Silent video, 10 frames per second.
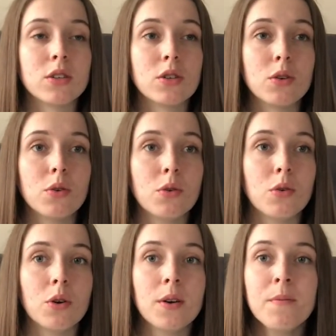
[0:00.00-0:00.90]

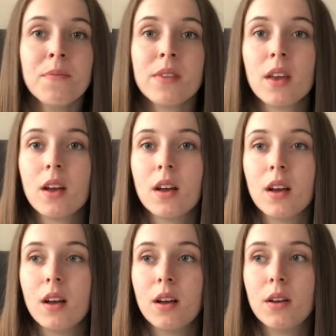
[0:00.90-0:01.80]
to
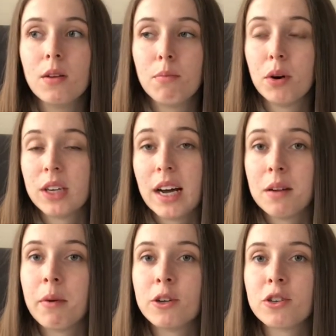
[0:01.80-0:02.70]
put on a
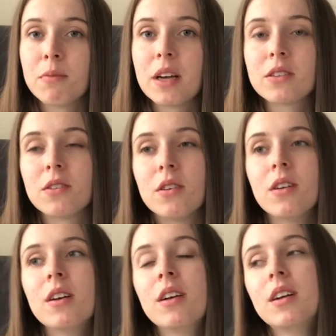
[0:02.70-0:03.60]
bunch of muscle,